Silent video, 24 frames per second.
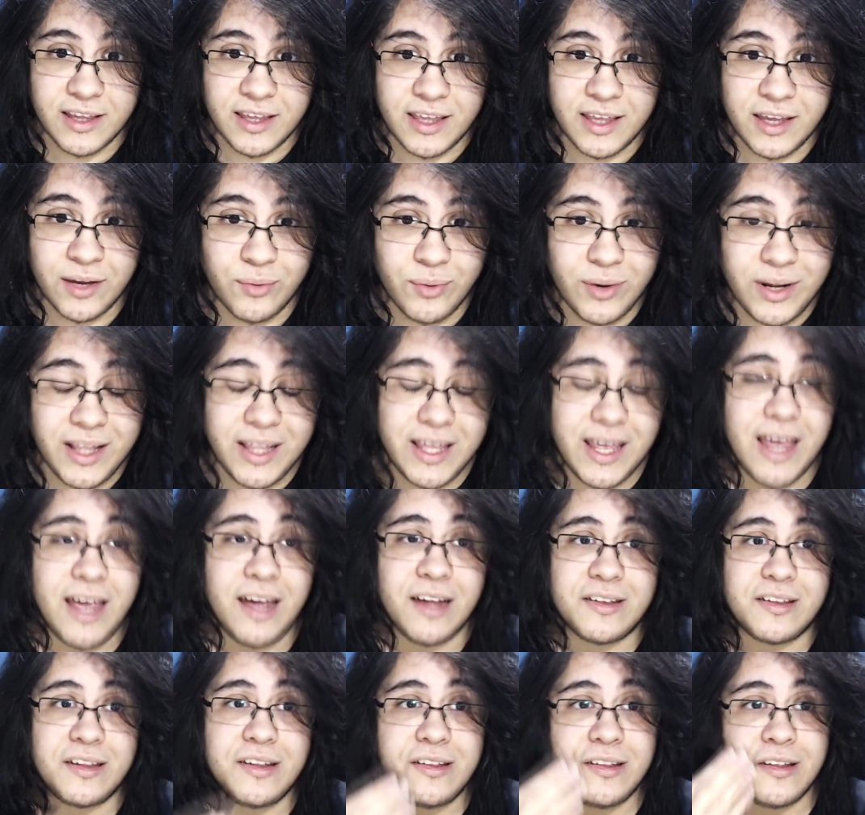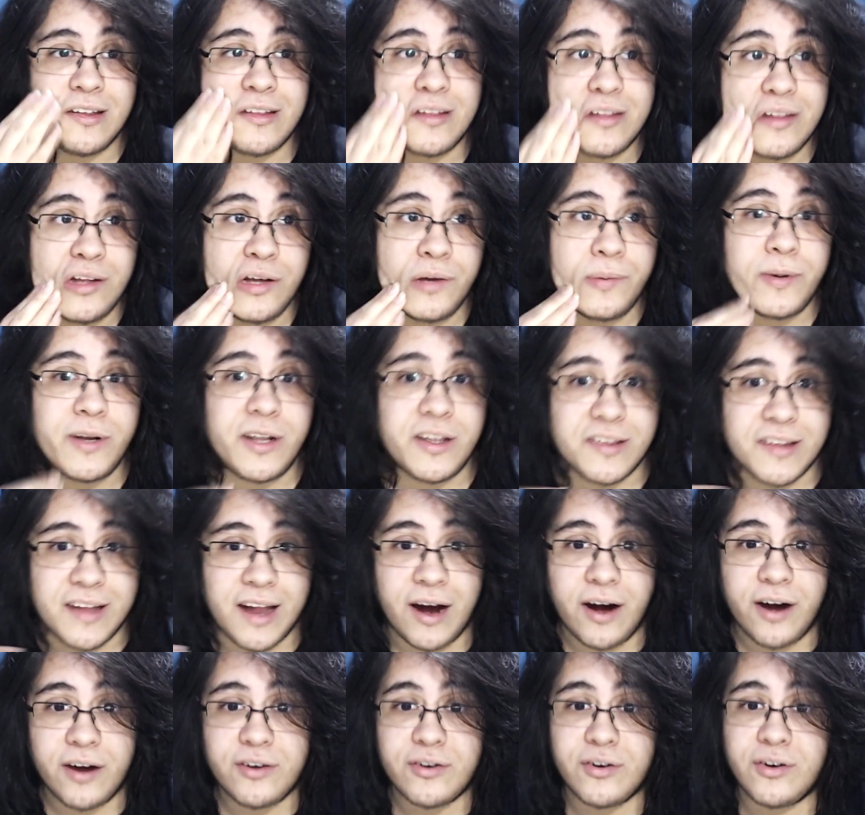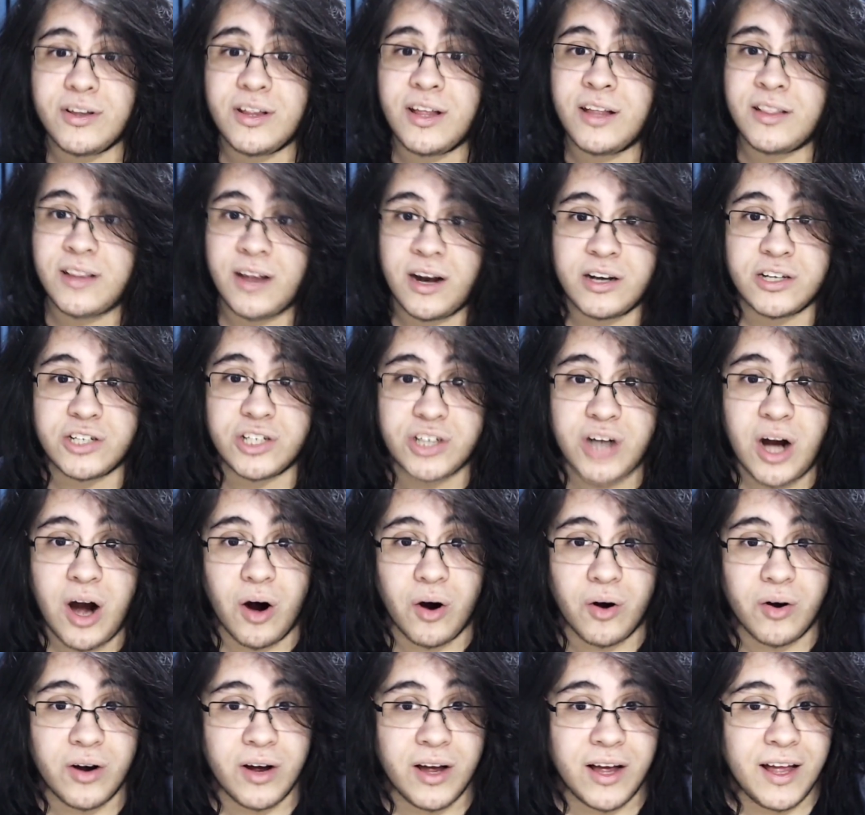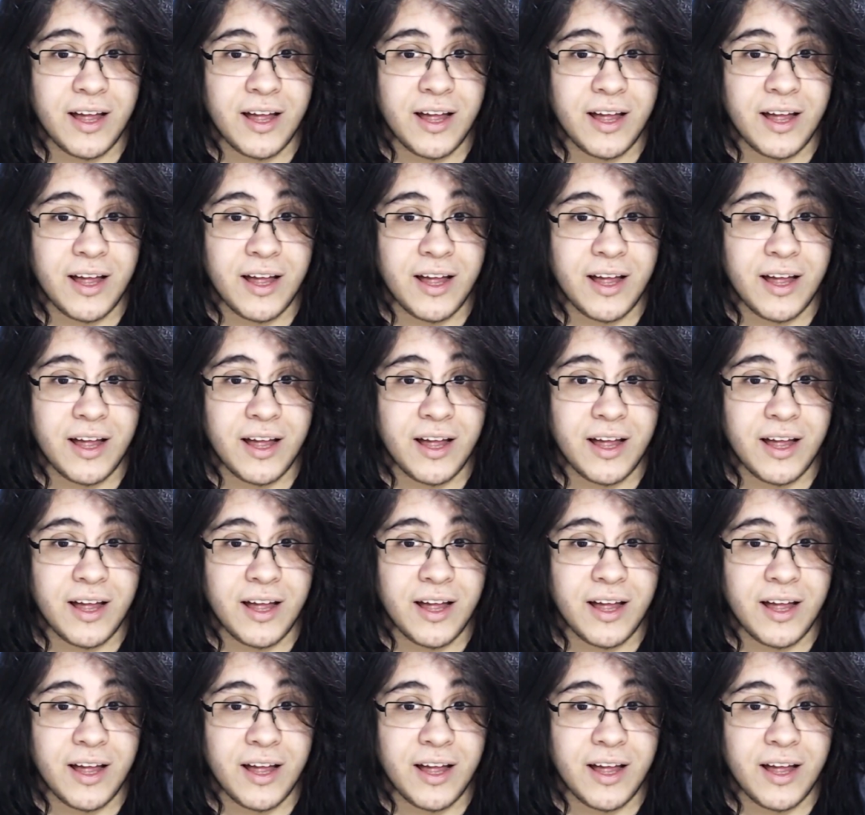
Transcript: He really is. He's the stupidest character in the entire show.